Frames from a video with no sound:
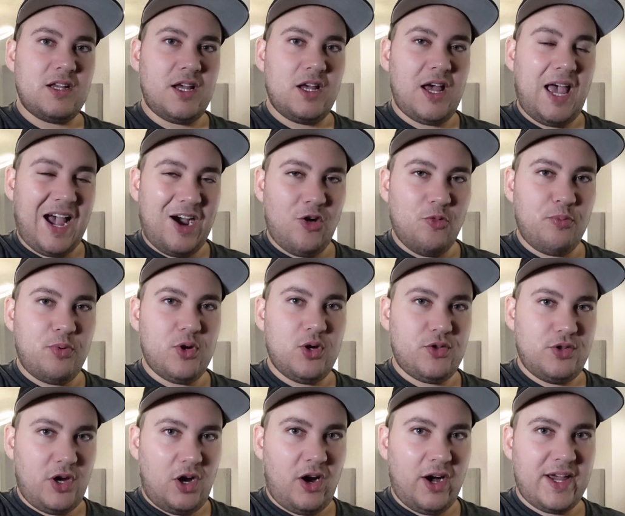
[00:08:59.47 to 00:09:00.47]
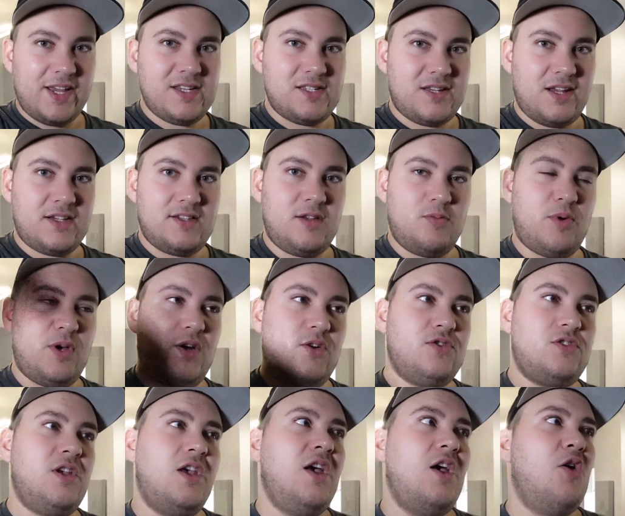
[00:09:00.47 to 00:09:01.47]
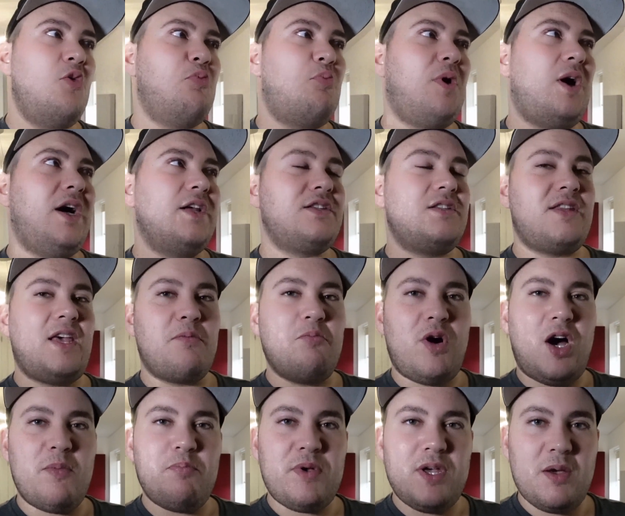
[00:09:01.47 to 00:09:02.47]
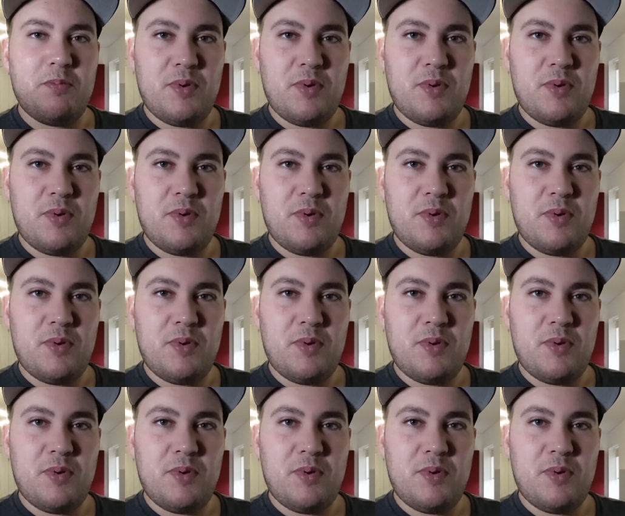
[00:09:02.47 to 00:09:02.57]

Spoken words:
output, the highest decibels, but they might be a